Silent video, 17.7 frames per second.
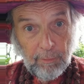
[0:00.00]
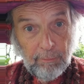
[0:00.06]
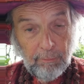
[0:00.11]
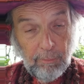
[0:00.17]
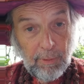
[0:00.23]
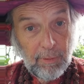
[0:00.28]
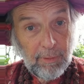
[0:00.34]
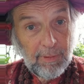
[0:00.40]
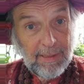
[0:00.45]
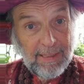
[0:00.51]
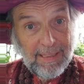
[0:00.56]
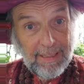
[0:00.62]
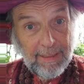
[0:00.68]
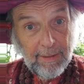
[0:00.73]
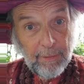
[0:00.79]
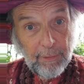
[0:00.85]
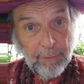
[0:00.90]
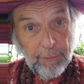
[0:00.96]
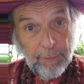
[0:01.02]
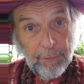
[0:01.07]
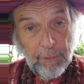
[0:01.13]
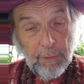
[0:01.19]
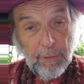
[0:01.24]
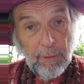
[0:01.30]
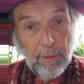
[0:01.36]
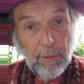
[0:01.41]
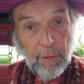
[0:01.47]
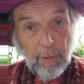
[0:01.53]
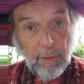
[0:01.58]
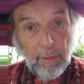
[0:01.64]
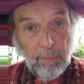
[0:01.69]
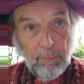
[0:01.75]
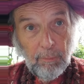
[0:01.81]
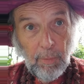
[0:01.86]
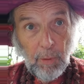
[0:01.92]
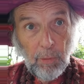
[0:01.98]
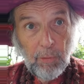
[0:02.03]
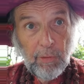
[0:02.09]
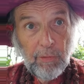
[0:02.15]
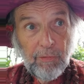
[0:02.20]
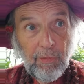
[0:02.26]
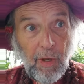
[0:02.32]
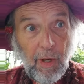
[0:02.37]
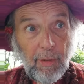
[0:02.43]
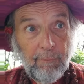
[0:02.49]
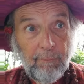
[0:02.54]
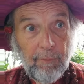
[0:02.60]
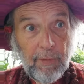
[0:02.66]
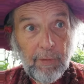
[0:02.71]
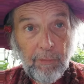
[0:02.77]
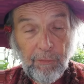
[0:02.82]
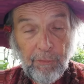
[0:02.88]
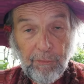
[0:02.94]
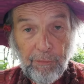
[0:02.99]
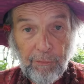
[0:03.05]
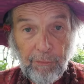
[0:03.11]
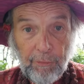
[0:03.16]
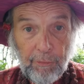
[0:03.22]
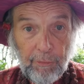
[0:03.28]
beleaguered bodhisattvas